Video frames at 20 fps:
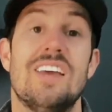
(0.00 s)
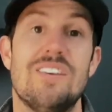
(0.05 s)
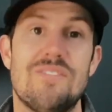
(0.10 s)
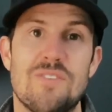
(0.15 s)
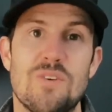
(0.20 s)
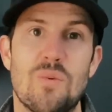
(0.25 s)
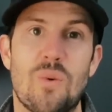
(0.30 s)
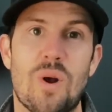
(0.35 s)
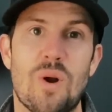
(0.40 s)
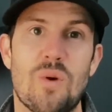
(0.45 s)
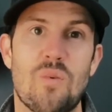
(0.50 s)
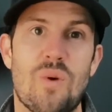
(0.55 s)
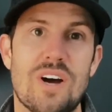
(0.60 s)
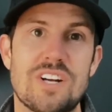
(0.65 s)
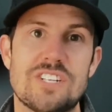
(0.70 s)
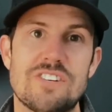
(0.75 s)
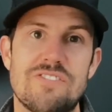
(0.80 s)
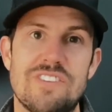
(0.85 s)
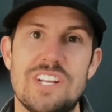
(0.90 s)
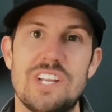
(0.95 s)
If you wanna
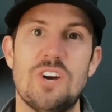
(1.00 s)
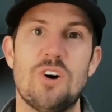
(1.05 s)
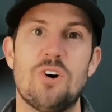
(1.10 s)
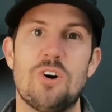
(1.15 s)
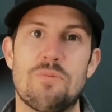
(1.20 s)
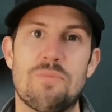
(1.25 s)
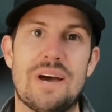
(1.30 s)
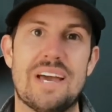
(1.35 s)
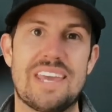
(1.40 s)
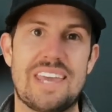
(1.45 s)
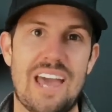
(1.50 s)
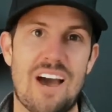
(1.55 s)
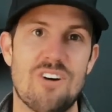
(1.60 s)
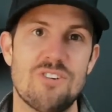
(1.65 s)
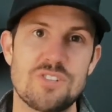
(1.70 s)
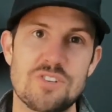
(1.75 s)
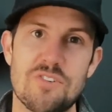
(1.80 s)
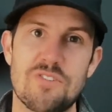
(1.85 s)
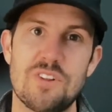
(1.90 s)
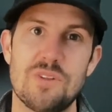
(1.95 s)
watch a video in my
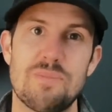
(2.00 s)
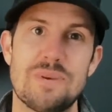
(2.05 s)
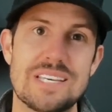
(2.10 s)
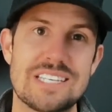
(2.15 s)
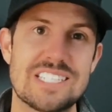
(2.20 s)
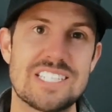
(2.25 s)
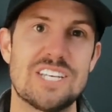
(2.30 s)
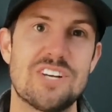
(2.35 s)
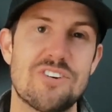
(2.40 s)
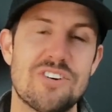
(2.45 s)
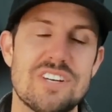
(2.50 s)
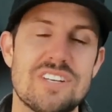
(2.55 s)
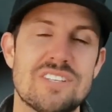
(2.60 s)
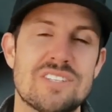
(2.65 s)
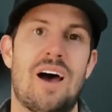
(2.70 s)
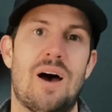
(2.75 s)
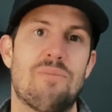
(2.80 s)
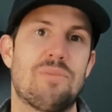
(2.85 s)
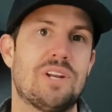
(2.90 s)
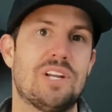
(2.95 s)
couch flipping
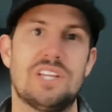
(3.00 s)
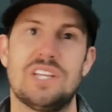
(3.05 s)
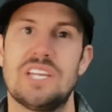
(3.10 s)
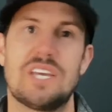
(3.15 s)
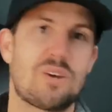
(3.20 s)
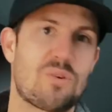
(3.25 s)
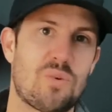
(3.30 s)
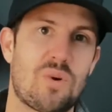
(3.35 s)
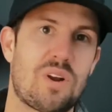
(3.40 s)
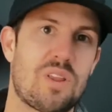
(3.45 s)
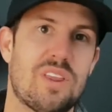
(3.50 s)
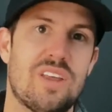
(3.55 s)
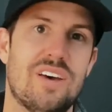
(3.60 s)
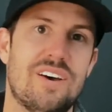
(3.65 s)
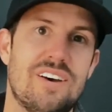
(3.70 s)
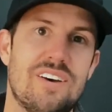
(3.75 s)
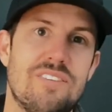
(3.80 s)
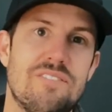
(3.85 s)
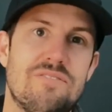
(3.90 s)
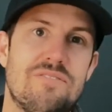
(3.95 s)
series, I'm gonna link one of
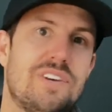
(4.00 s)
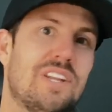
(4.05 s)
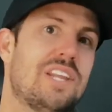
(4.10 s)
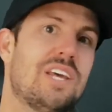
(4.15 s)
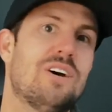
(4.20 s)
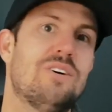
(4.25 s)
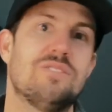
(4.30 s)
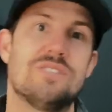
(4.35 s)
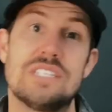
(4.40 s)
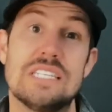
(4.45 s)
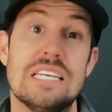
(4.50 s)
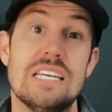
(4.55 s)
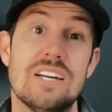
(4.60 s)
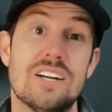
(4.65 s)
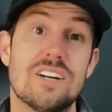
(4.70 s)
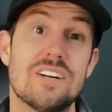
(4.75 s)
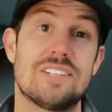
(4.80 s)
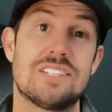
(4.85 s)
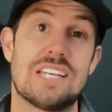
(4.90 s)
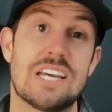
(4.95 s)
the videos here.